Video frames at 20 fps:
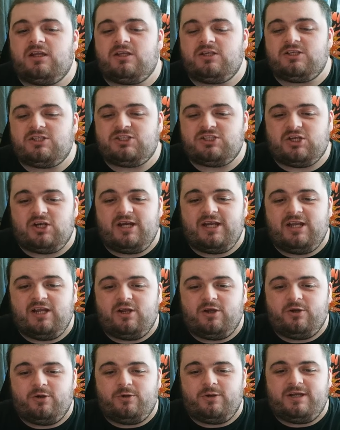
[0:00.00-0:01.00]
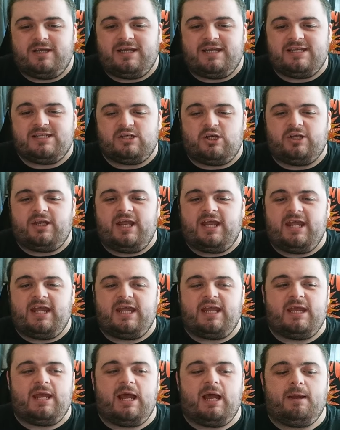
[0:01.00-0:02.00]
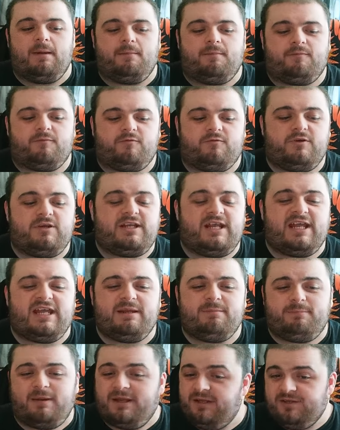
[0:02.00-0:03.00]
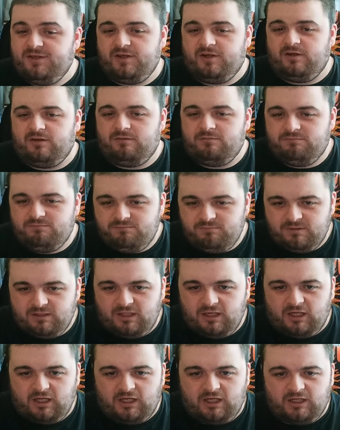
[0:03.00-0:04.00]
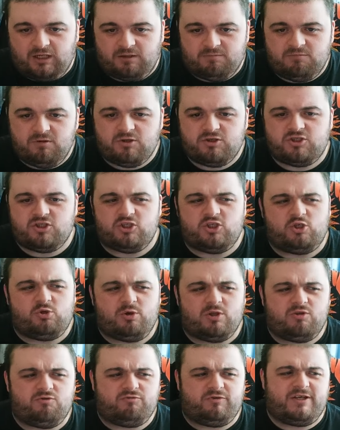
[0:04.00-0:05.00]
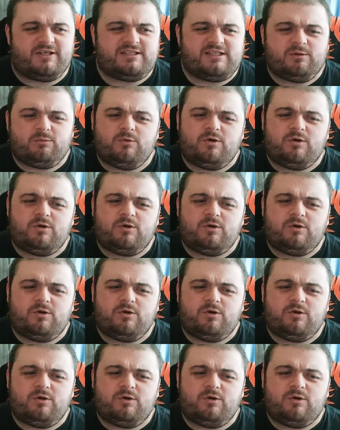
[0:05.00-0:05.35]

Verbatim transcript: Shiloh is on a 3-day bender. I'm not sure what the reasoning